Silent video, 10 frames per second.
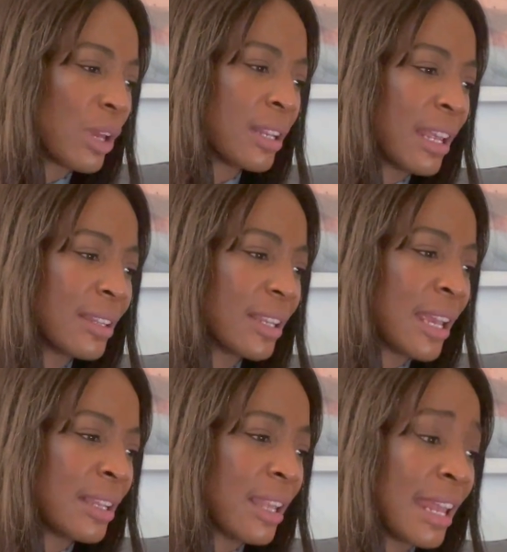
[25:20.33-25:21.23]

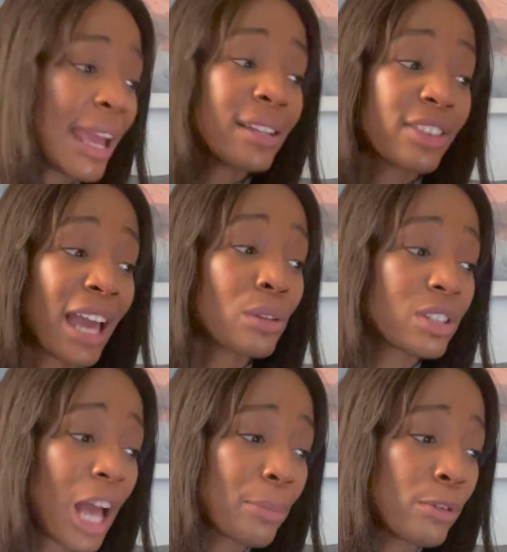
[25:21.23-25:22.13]
and that'll
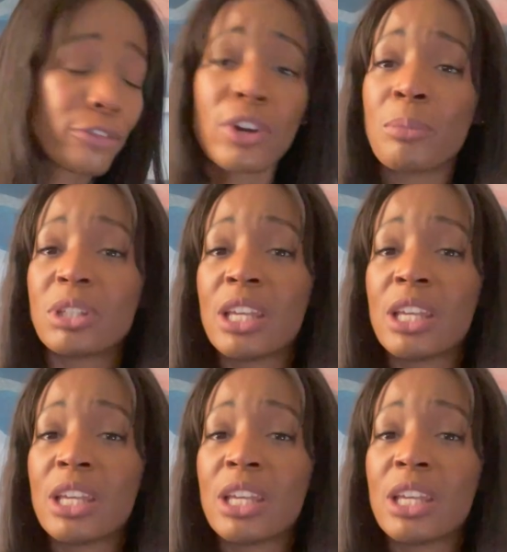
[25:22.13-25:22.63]
stop you from